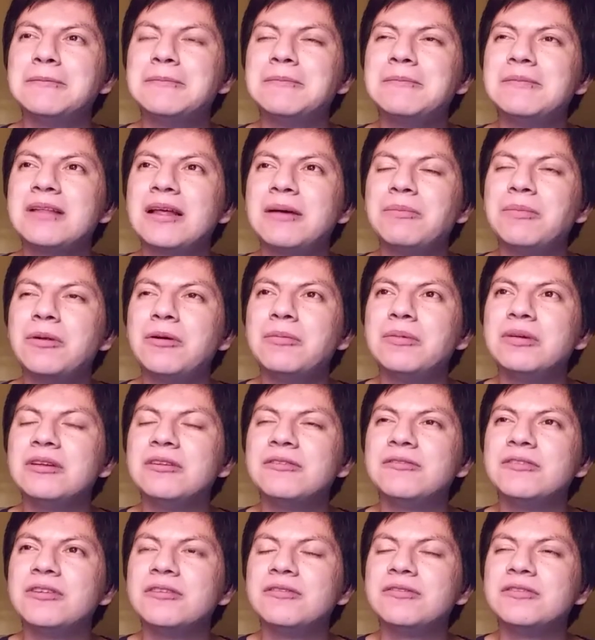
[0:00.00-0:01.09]
That moment
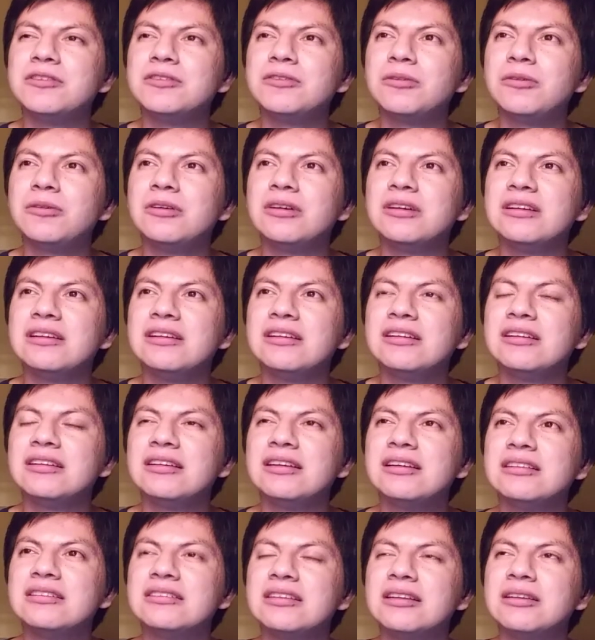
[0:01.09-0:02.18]
of joy
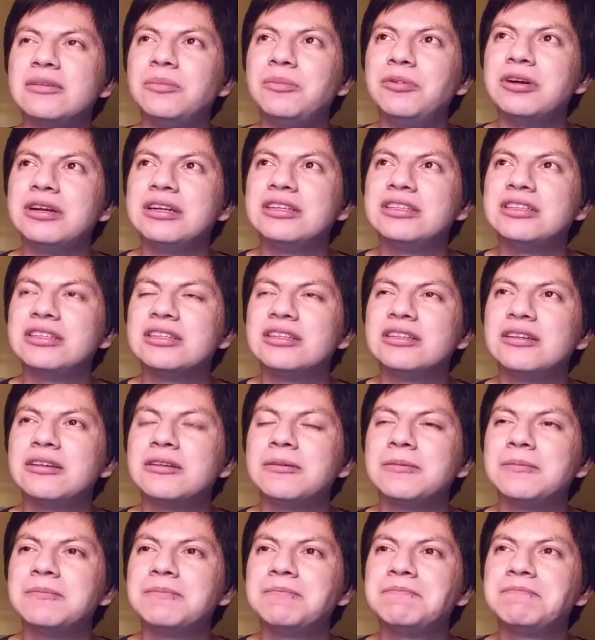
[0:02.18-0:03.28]
and celebration,
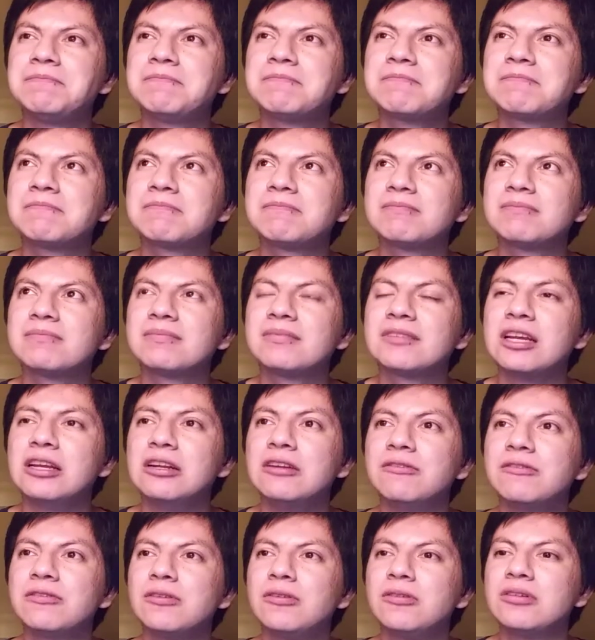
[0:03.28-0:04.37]
and
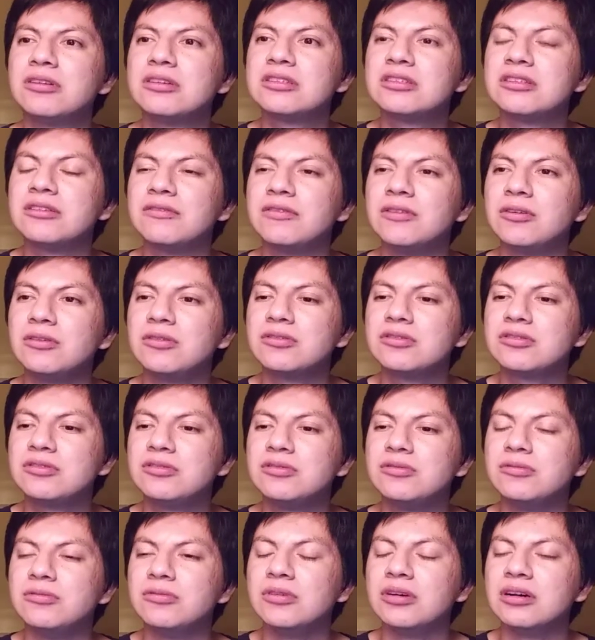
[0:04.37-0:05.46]
of course of those
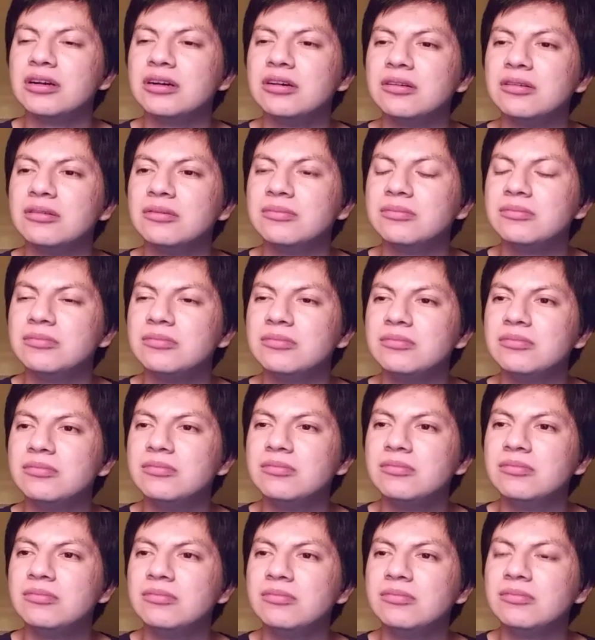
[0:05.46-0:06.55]
to
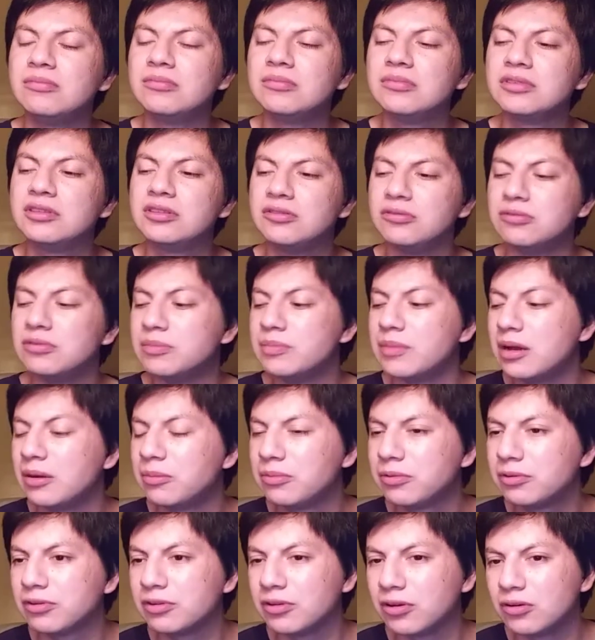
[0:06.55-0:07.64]

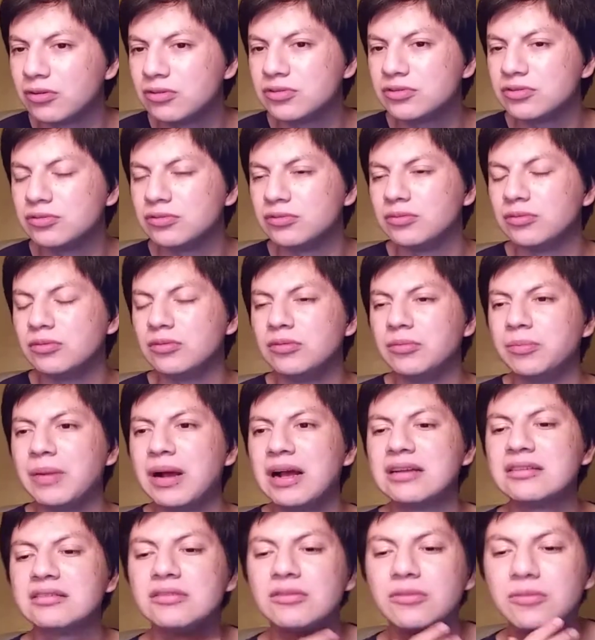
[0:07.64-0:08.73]
remember those who
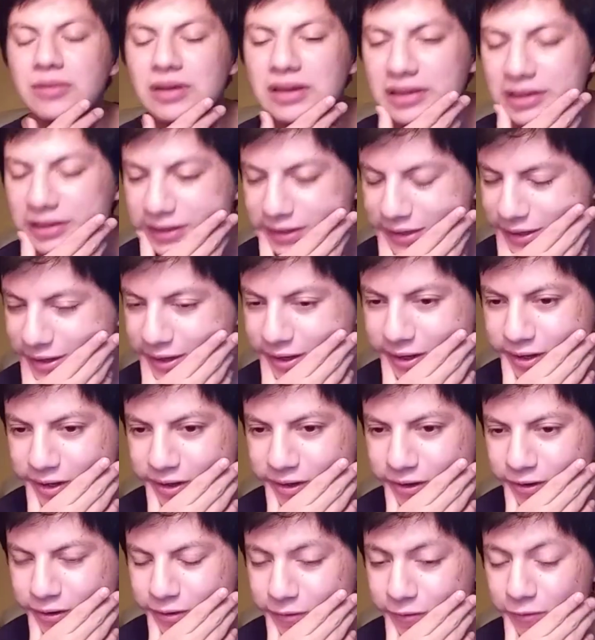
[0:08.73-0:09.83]
passed away
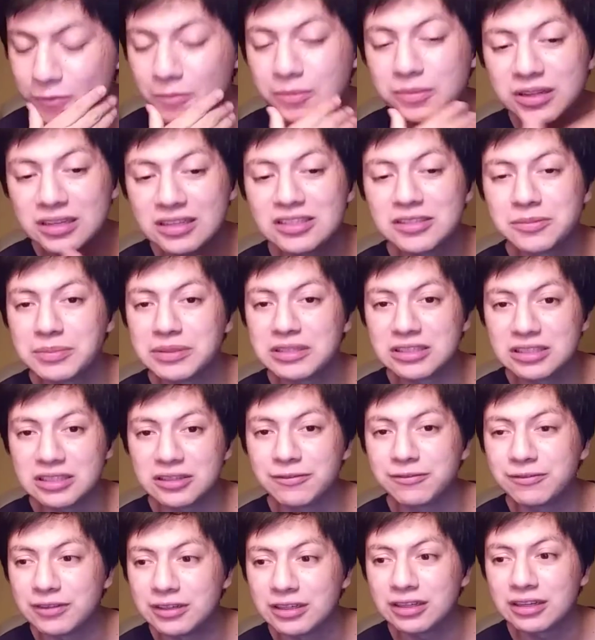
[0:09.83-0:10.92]
from this
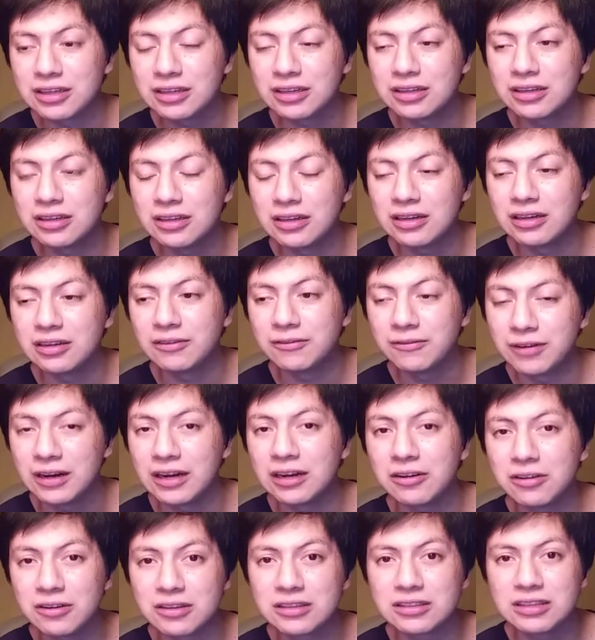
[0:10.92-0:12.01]
specific
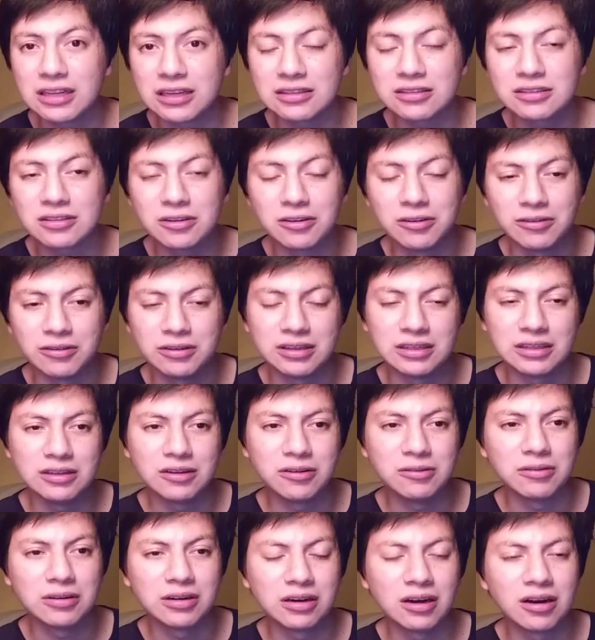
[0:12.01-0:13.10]
virus that's currently
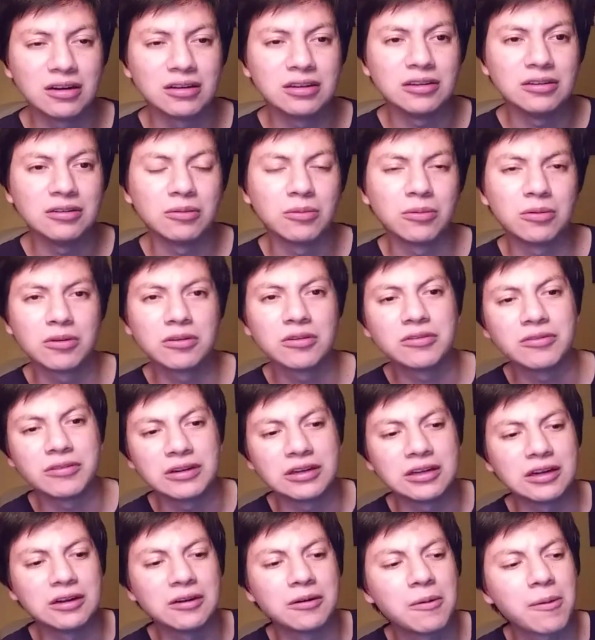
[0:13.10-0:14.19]
going on in the world right
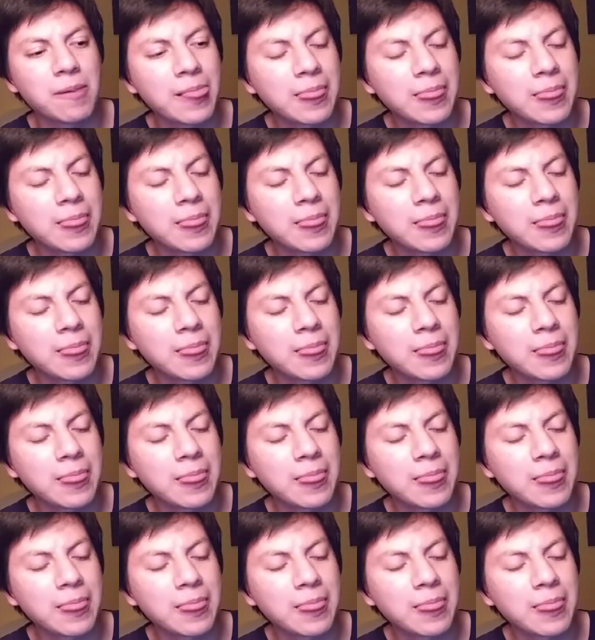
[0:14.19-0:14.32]
now.